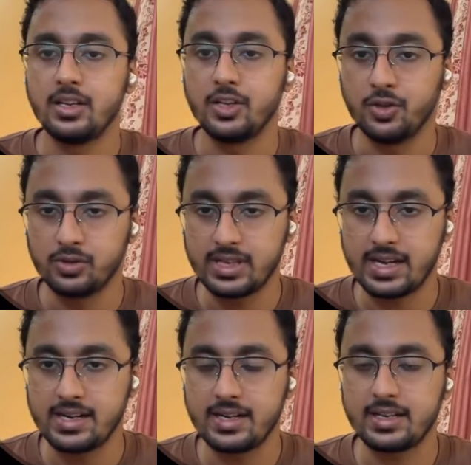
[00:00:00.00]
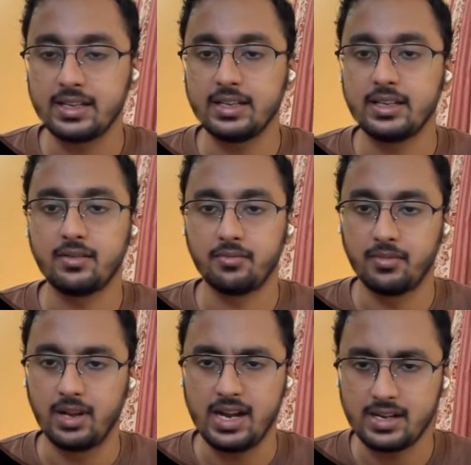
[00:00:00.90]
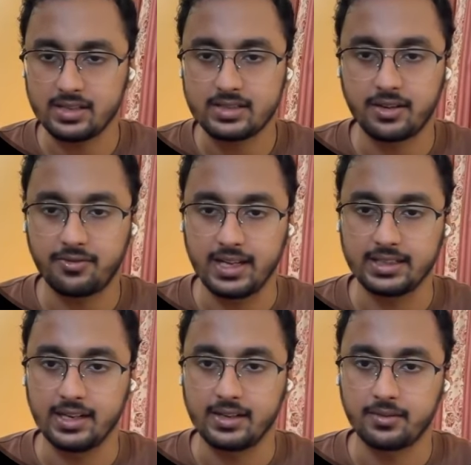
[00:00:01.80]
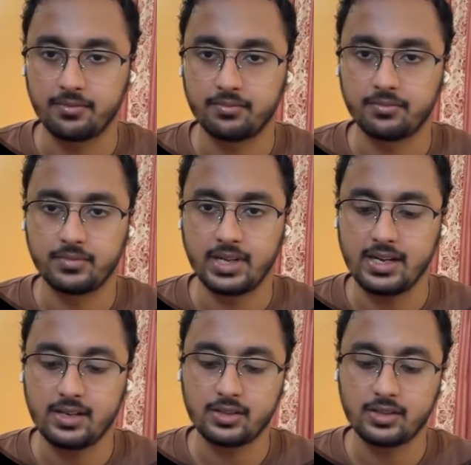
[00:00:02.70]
user entity, and stuff like that, right?